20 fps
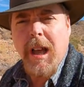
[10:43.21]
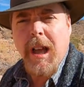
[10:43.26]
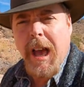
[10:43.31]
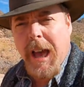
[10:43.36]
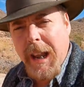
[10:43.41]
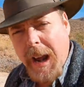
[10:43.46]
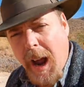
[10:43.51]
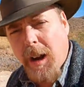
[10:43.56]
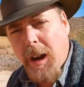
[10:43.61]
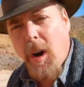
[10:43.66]

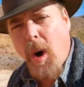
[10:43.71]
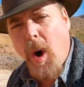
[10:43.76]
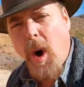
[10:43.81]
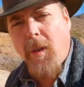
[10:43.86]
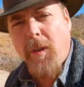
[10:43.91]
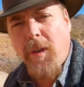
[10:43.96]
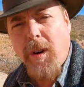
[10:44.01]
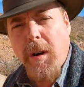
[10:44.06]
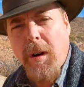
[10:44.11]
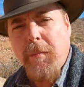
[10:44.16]
And I'll go
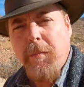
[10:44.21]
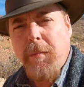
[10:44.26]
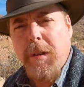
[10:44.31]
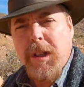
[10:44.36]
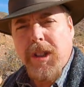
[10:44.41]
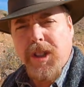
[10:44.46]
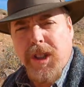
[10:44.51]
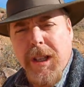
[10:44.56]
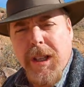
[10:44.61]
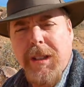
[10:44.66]
over them
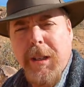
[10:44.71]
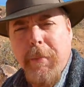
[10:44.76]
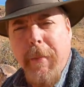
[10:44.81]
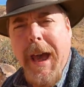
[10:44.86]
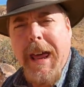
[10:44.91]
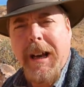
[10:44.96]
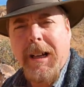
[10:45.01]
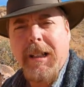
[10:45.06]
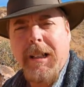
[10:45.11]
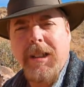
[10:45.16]

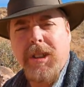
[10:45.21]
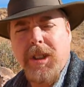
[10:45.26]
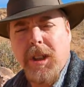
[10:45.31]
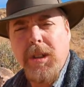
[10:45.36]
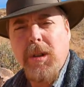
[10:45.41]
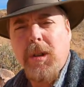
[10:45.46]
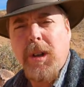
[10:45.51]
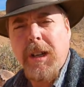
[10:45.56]
systematically so you can